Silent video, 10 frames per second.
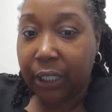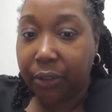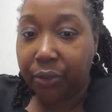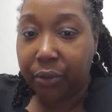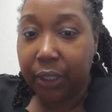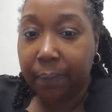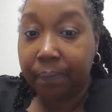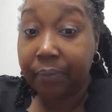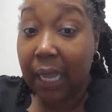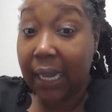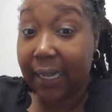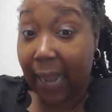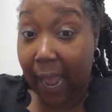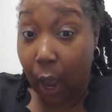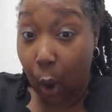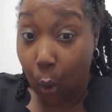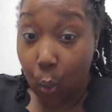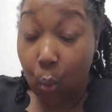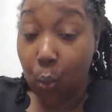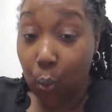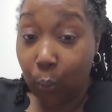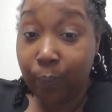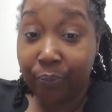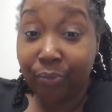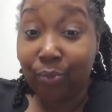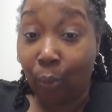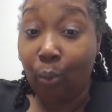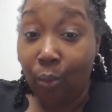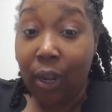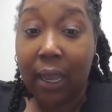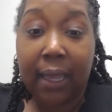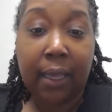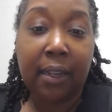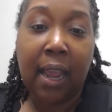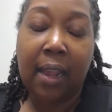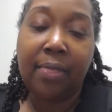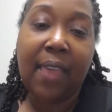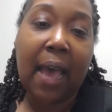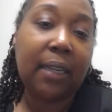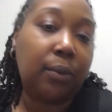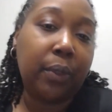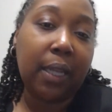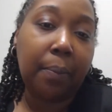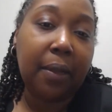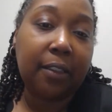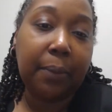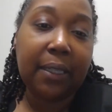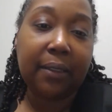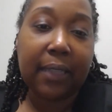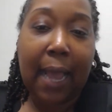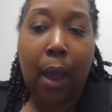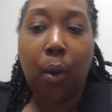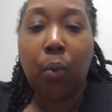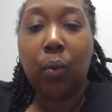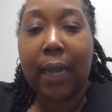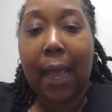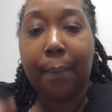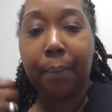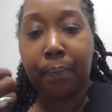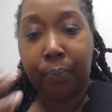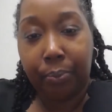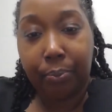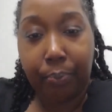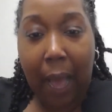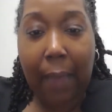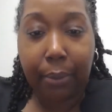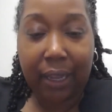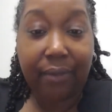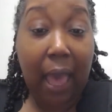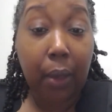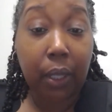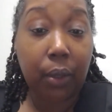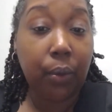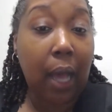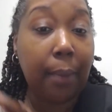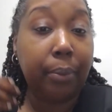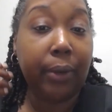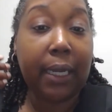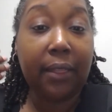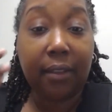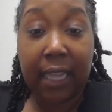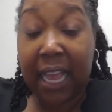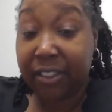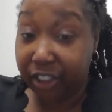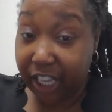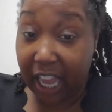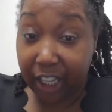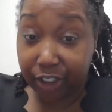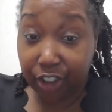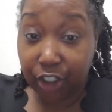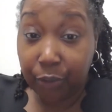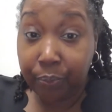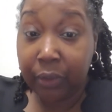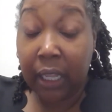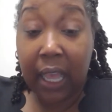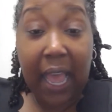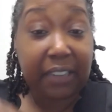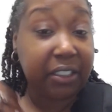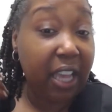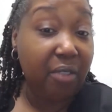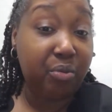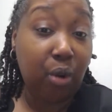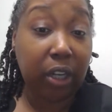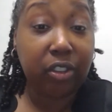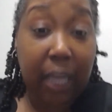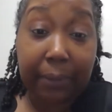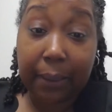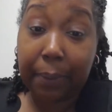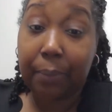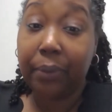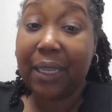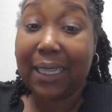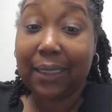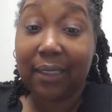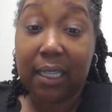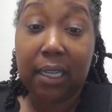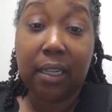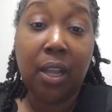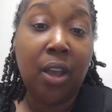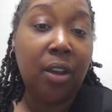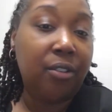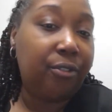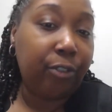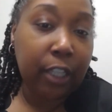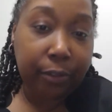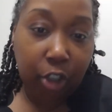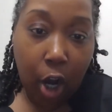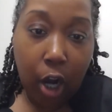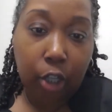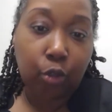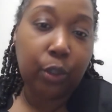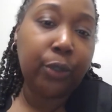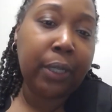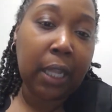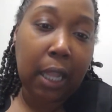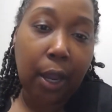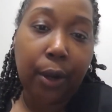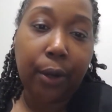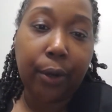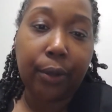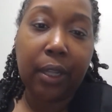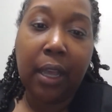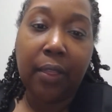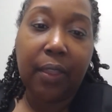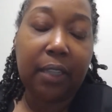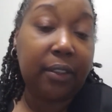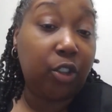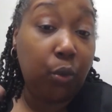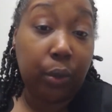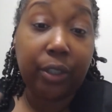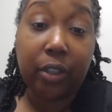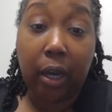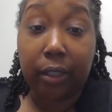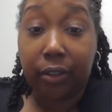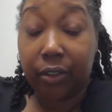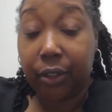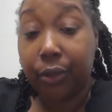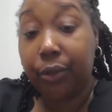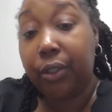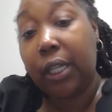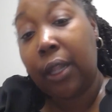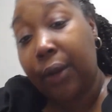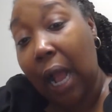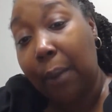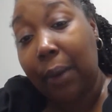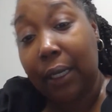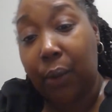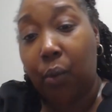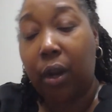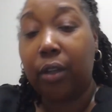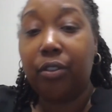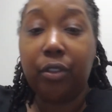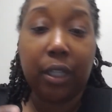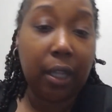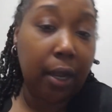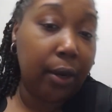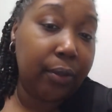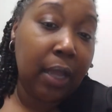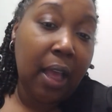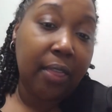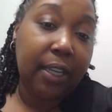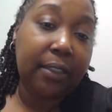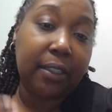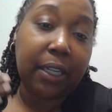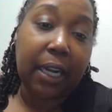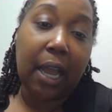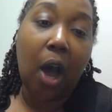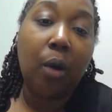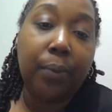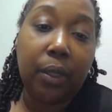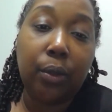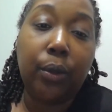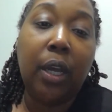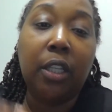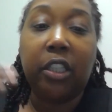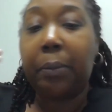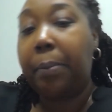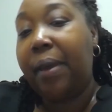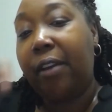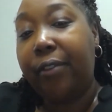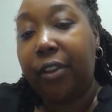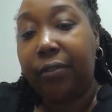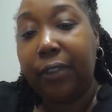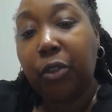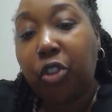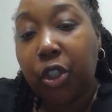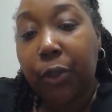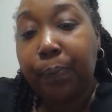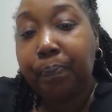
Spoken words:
industry now. And that is really a plus, because now when I bring value, I bring the education. I actually have workshops that people can attend free of charge, where you can learn things that you weren't taught in school. You can learn how money works. You can learn things that are going to help you to prepare for your future.